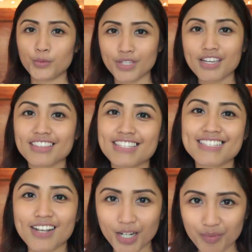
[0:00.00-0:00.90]
We got
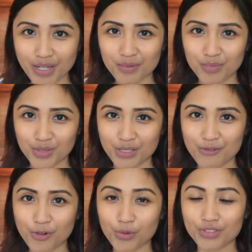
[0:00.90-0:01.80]
this hardbound beauty
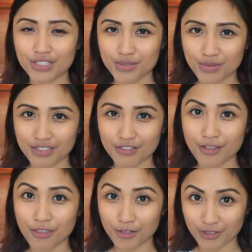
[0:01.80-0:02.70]
for only
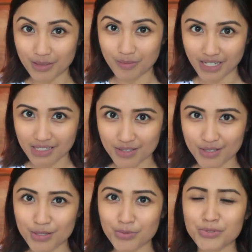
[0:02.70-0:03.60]
230
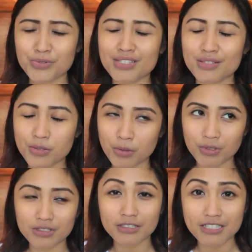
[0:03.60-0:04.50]
pesos, which was a
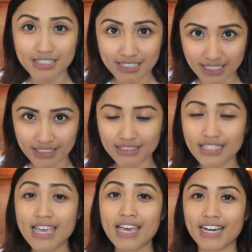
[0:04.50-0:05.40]
total steal.
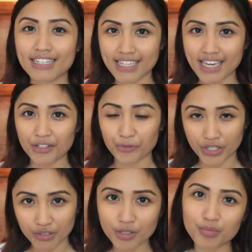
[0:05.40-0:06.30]
Again,
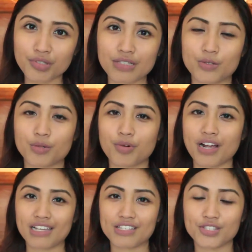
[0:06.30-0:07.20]
regular bookstore
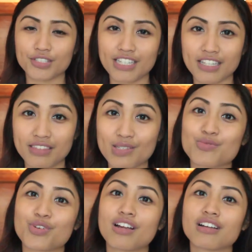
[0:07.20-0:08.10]
price, you'll get this
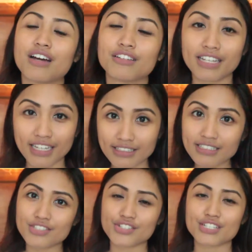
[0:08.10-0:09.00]
for around
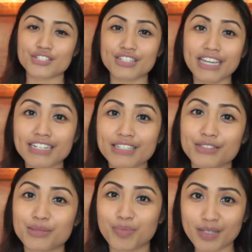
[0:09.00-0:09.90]
800 to
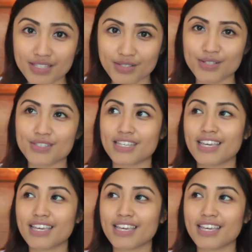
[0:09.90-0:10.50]
900 pesos.